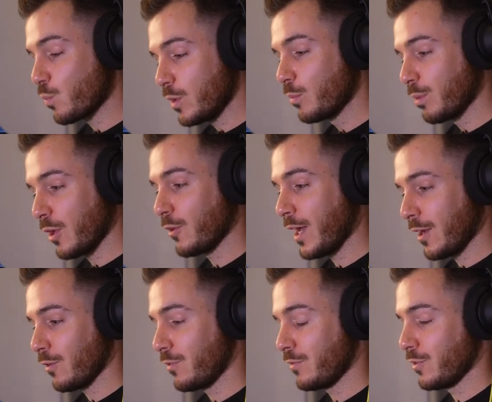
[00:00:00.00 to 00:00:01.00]
will blow your head
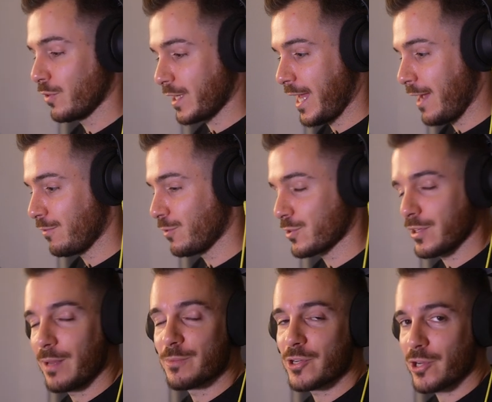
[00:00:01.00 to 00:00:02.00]
off if you're not careful, so
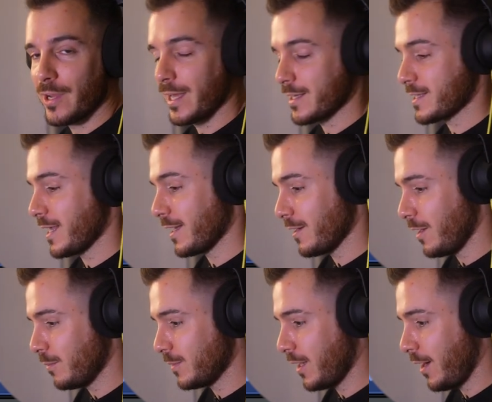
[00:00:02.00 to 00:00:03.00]
let me show you how to set it
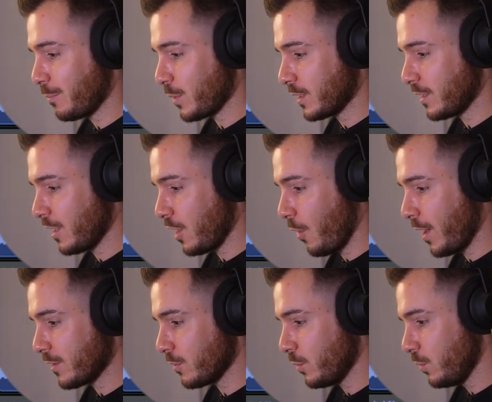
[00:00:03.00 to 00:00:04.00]
up. Now I bring the low
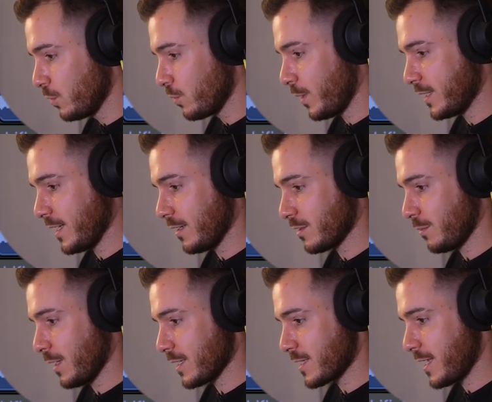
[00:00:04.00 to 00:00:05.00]
end all the way down to
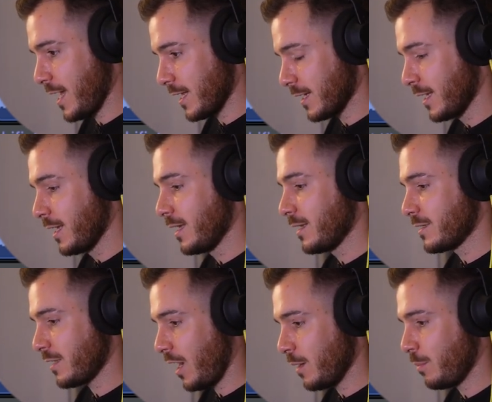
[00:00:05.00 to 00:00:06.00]
-10,
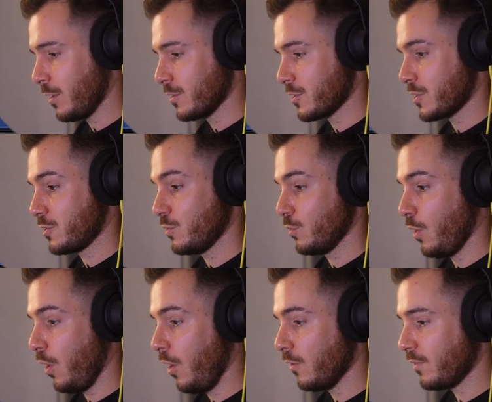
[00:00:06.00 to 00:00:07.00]
tight punch to
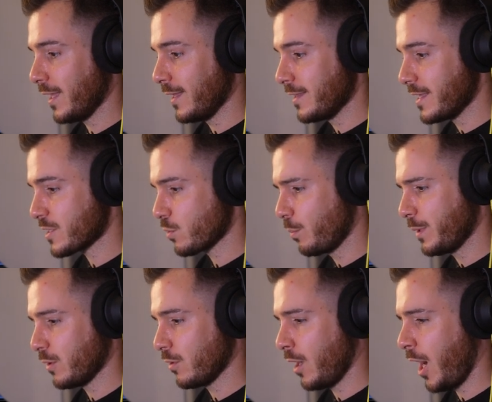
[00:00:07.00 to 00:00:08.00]
off, and then this will be
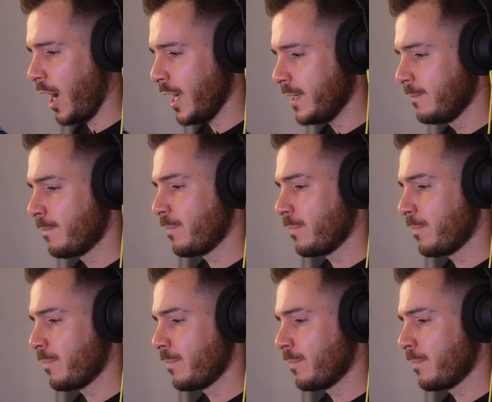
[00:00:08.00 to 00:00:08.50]
on high.